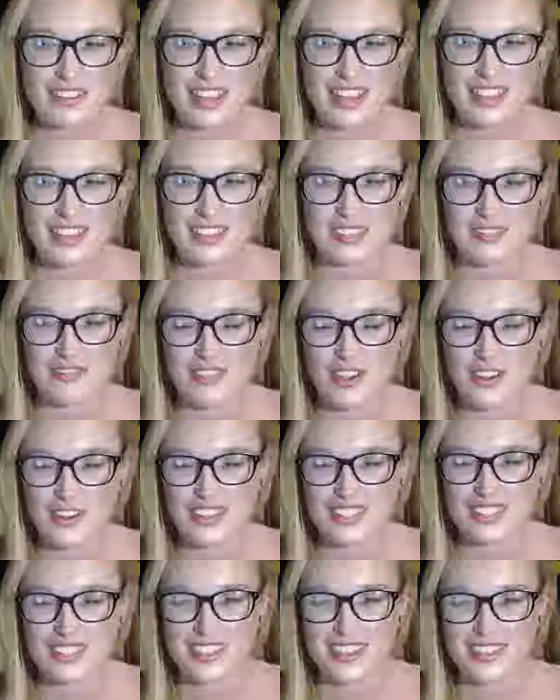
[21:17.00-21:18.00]
but they
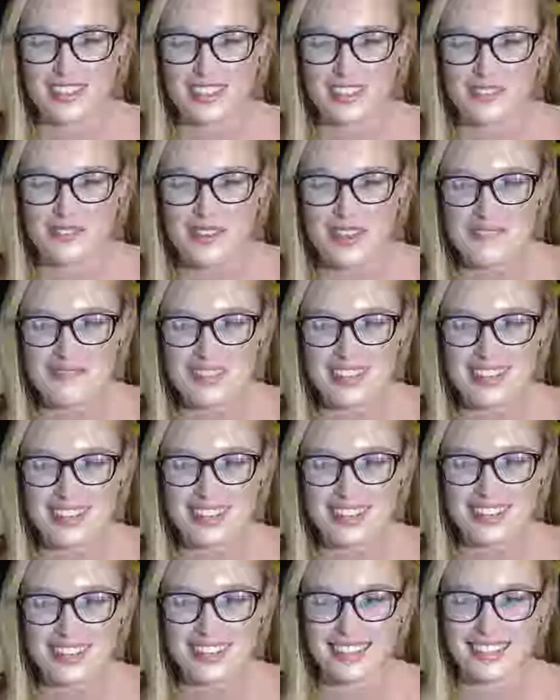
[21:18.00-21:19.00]
focus on the
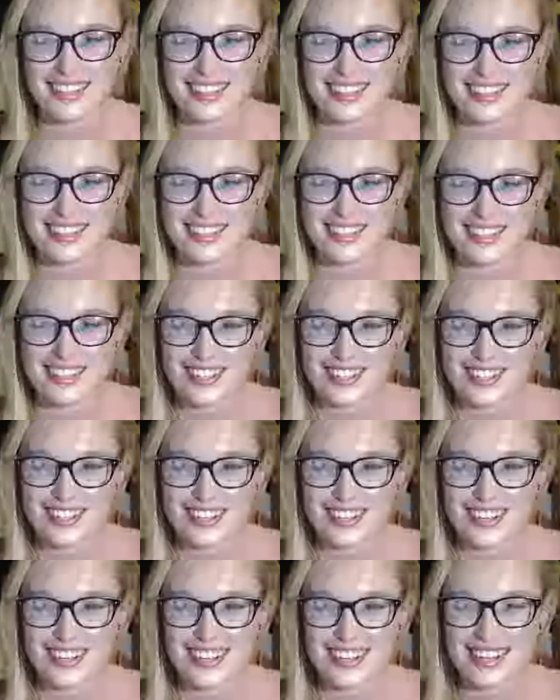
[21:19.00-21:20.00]
women and the
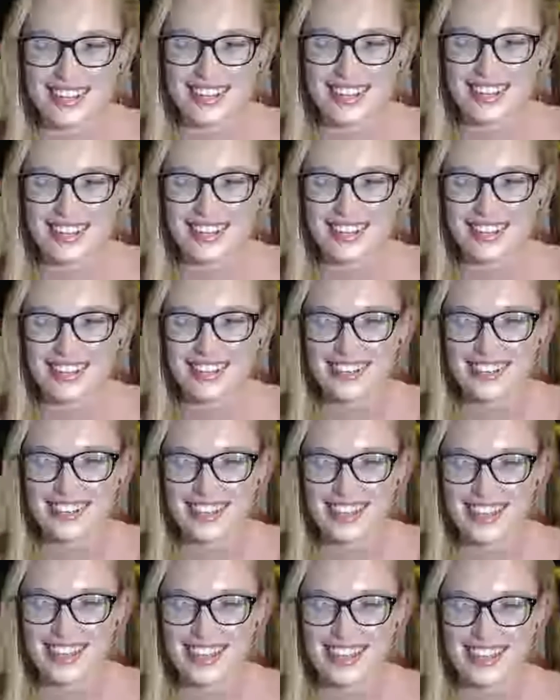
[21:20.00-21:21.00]
children
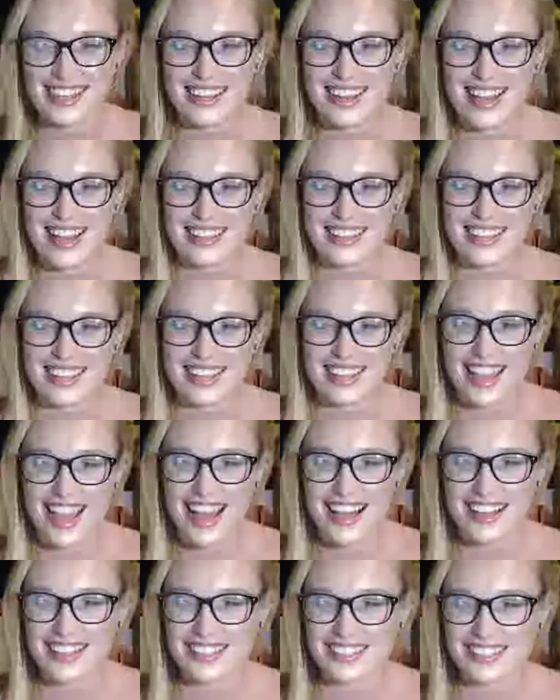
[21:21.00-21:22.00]
and nothing
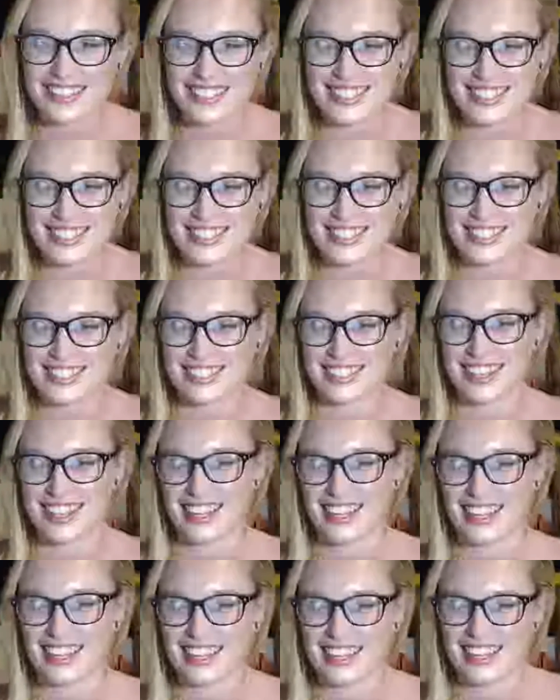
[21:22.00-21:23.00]
else. And it's
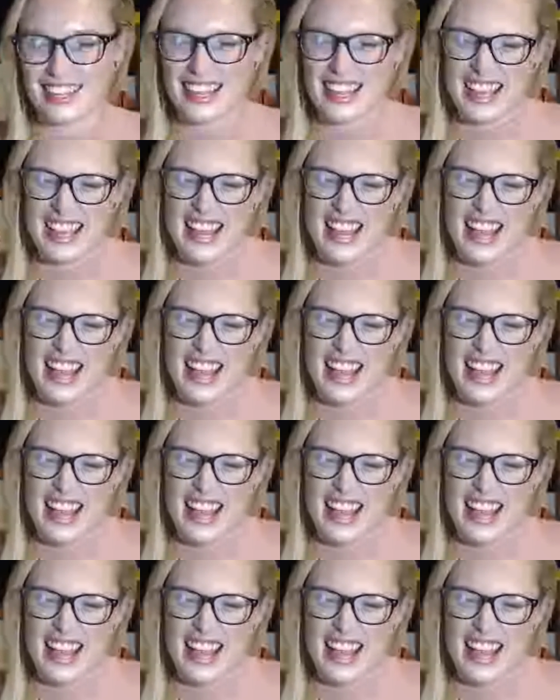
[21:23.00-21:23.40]
like